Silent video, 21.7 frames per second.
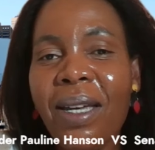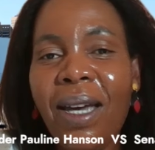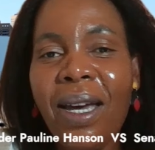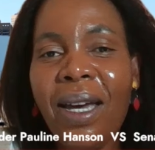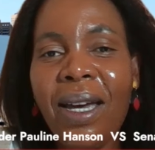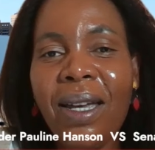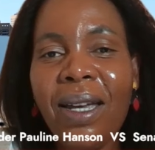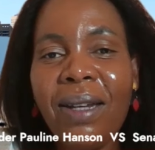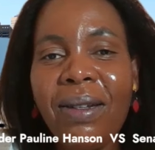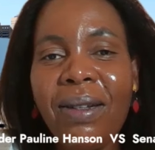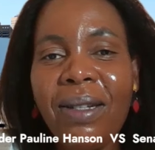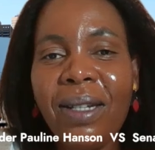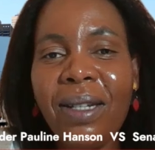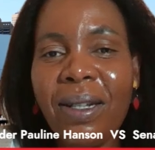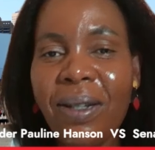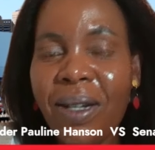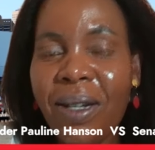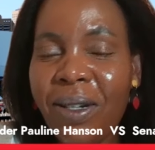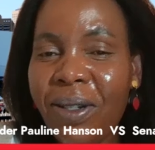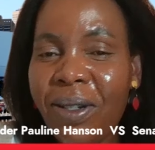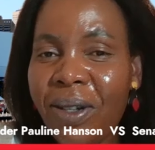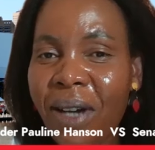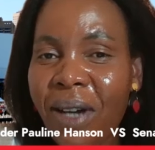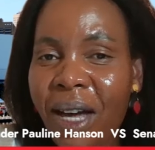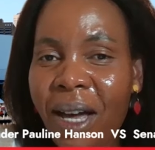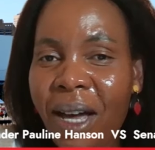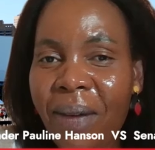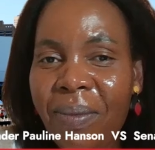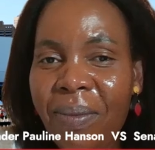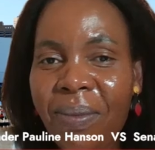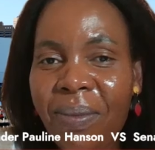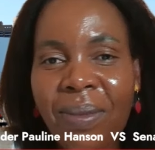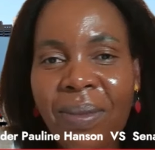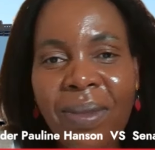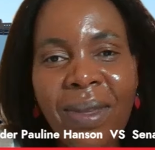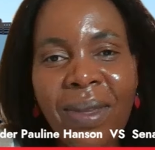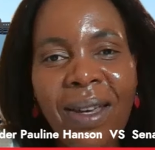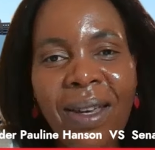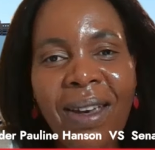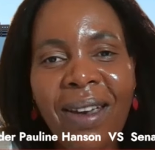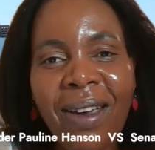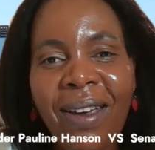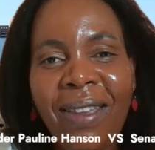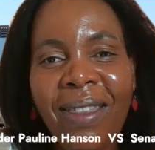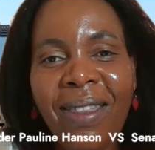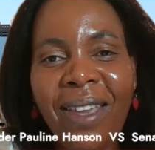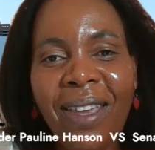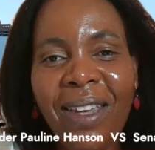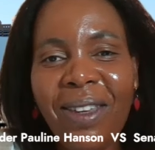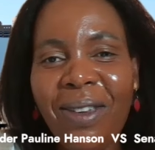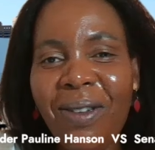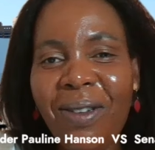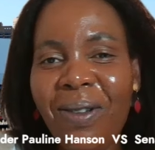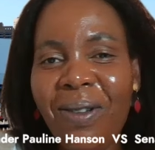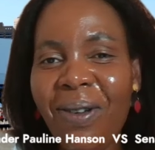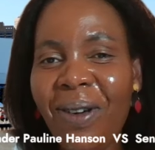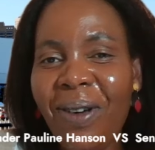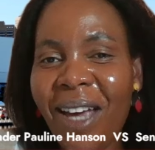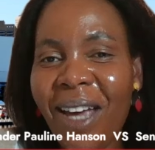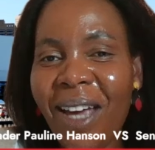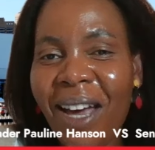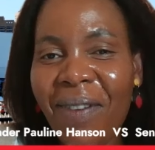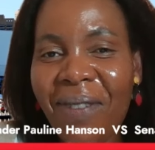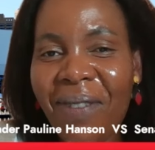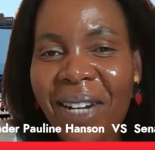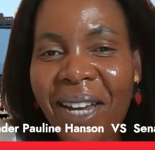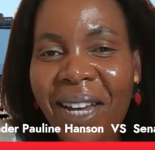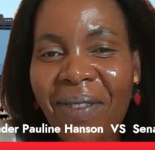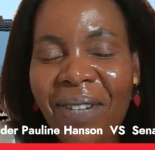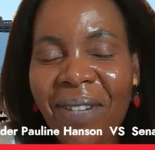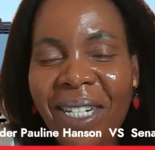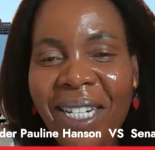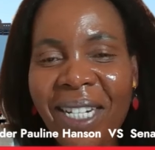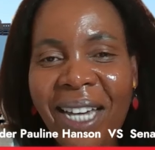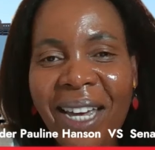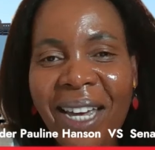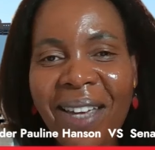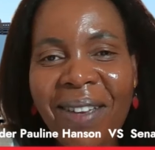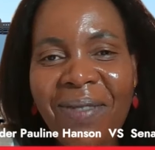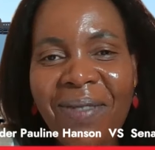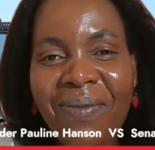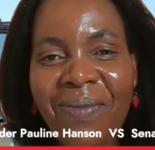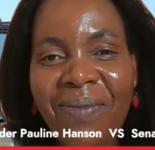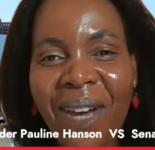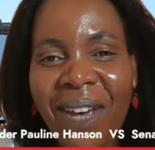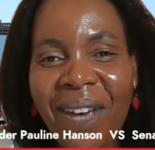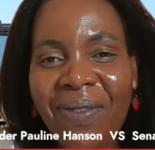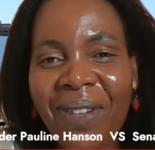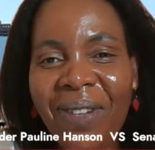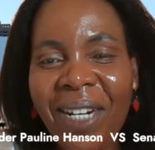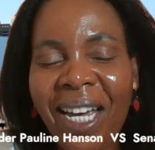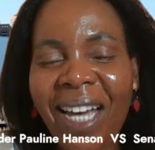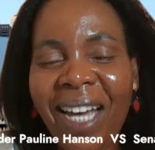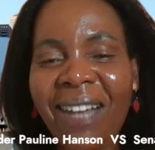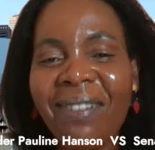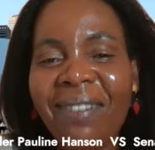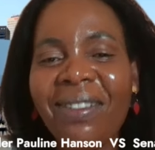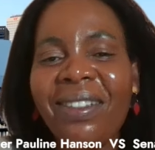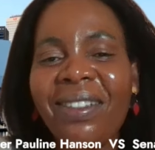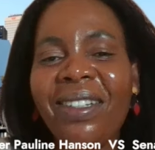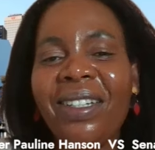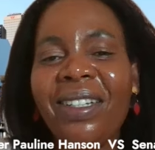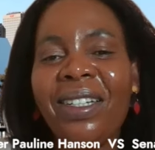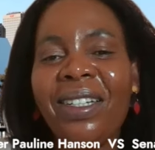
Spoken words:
And till next time, thank you. Have a lovely day. Bye for now.